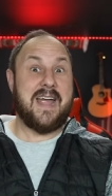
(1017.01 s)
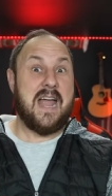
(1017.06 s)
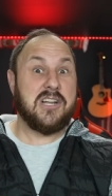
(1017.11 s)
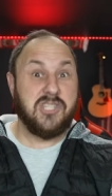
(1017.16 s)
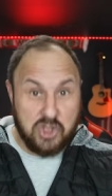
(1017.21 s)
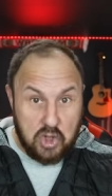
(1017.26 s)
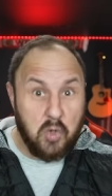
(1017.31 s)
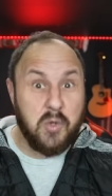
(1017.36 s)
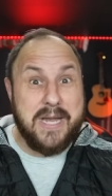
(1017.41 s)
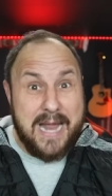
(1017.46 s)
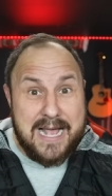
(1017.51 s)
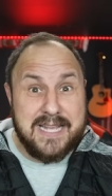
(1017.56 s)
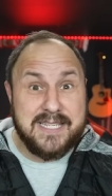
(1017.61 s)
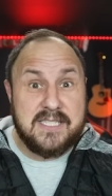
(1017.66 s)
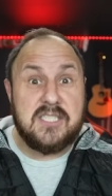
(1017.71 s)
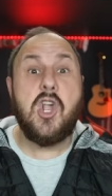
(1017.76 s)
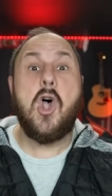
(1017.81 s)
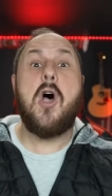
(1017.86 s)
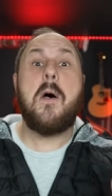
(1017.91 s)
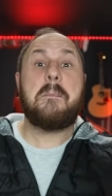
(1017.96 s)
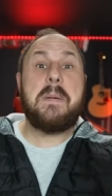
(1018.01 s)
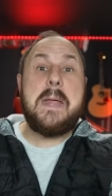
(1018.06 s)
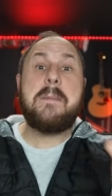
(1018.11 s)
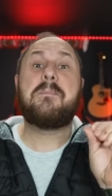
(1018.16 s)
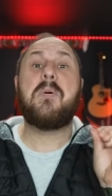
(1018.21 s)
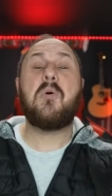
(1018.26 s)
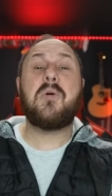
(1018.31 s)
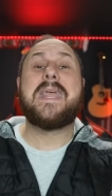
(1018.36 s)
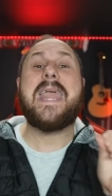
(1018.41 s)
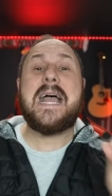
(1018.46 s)
And so, yes,
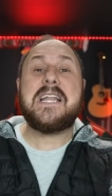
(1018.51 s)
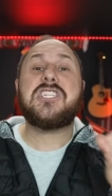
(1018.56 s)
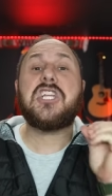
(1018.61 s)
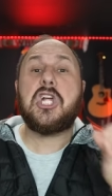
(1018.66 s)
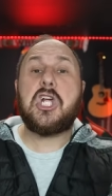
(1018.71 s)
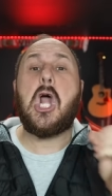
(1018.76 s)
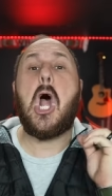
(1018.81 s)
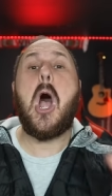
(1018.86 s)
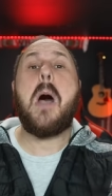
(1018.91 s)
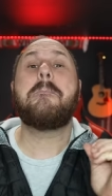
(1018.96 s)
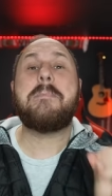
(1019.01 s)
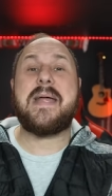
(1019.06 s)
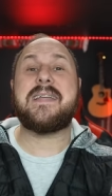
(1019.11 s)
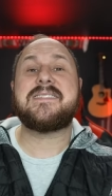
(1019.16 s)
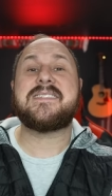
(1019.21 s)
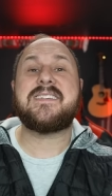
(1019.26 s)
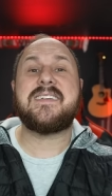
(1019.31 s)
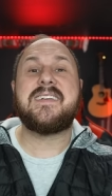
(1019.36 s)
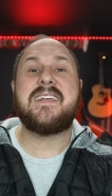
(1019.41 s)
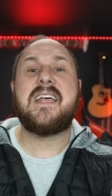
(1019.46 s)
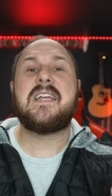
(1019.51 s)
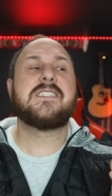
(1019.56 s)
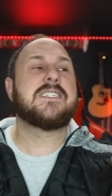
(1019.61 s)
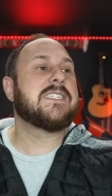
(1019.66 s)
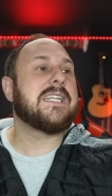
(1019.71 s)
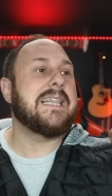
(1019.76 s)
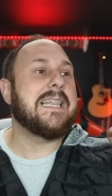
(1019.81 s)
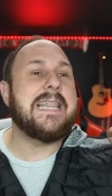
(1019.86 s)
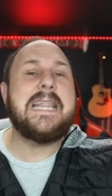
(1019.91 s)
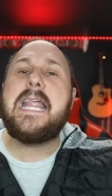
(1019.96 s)
people get to comment.
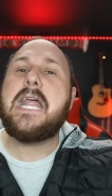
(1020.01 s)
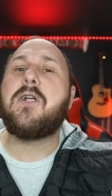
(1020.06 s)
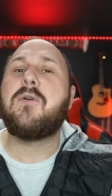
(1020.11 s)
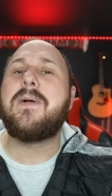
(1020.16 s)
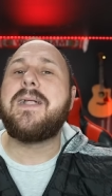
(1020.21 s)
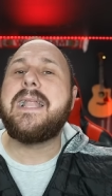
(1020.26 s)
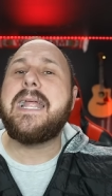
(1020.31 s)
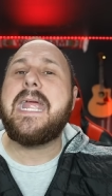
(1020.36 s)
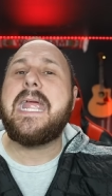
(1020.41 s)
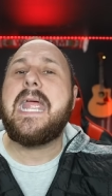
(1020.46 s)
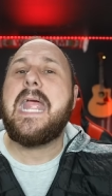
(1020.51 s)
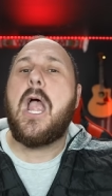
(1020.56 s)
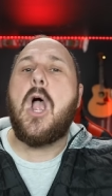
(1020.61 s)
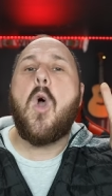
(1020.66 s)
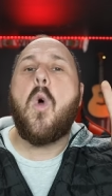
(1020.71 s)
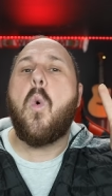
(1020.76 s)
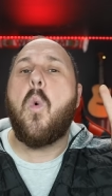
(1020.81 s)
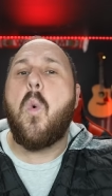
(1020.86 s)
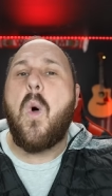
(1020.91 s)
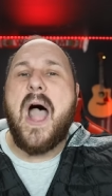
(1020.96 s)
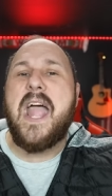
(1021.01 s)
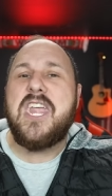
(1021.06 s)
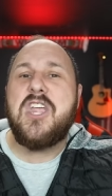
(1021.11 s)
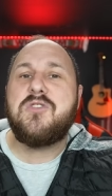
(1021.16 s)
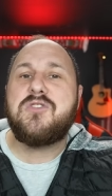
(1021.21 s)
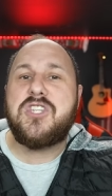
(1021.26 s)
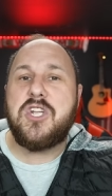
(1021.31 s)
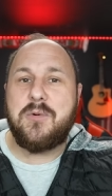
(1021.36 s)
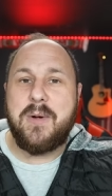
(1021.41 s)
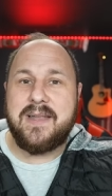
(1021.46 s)
It's literally why
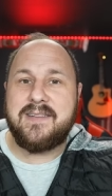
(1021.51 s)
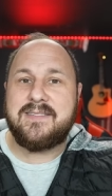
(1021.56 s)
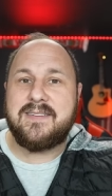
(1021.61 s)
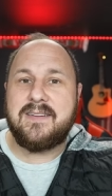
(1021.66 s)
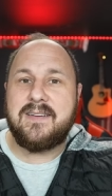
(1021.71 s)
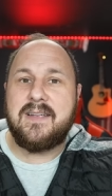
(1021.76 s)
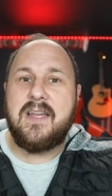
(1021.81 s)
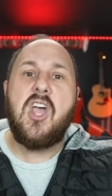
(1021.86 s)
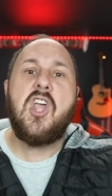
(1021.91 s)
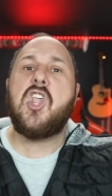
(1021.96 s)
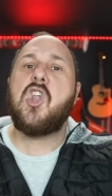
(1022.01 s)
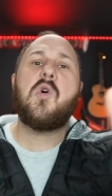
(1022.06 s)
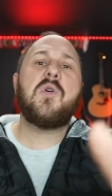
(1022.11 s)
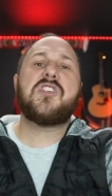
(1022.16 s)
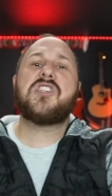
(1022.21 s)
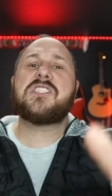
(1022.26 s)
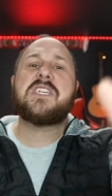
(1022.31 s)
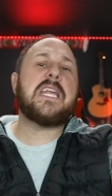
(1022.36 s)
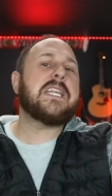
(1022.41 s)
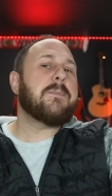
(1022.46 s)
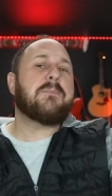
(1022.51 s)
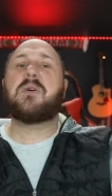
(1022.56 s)
you do it. You don't just get